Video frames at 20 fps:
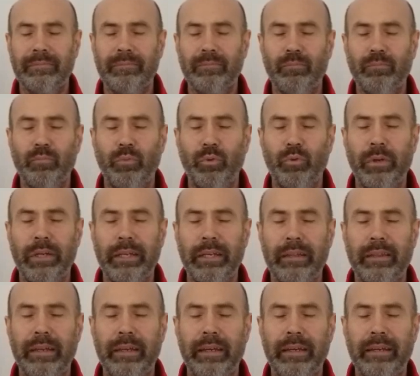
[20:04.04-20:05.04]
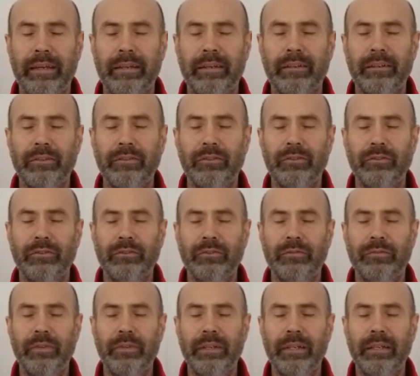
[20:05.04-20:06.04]
and breathing, just
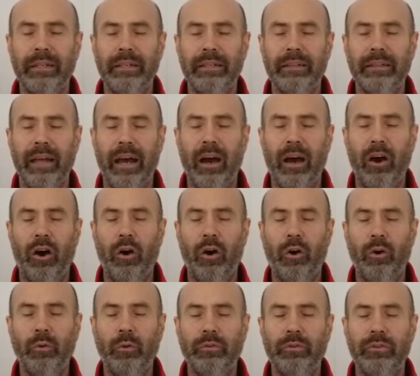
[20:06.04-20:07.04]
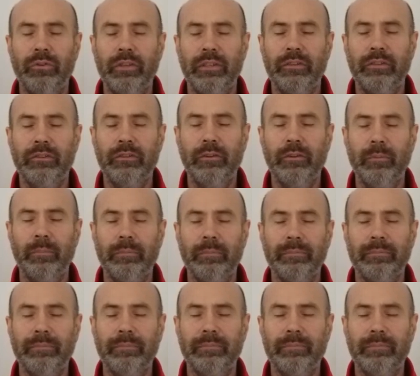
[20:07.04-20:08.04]
feeling that whole system,
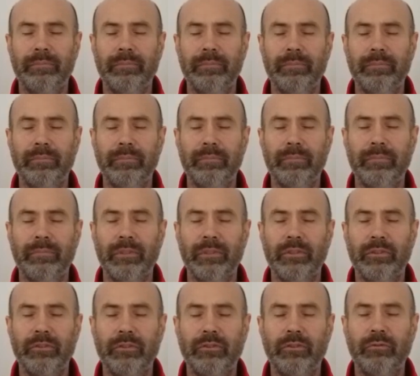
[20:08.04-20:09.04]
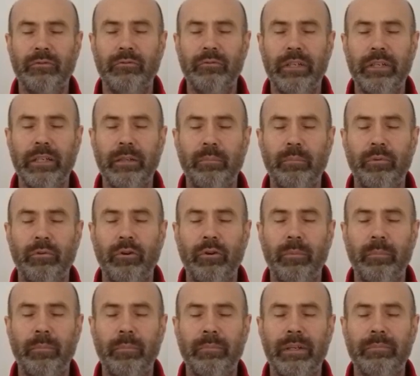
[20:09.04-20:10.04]
the
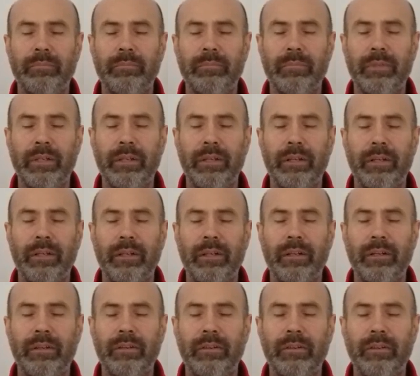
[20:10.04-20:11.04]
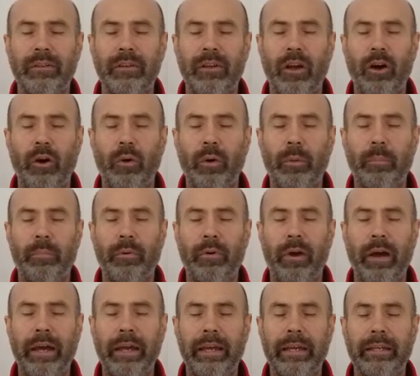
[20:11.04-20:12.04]
cerebrum, the lower
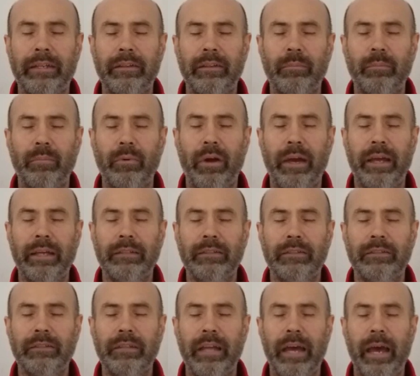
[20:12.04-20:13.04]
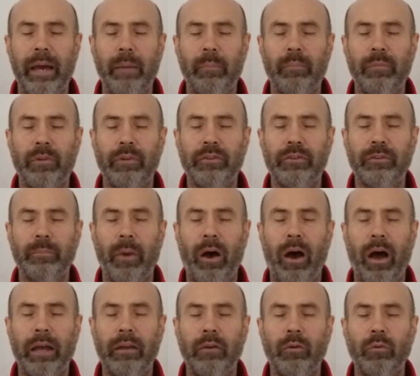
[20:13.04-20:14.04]
brain, the brain stem, the
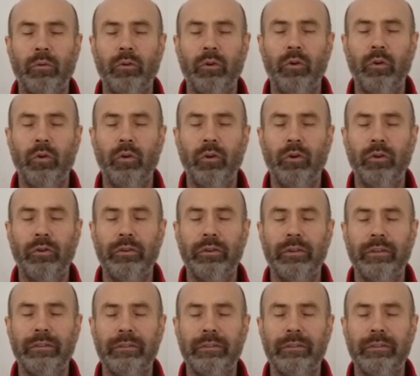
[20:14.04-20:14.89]
spinal cord.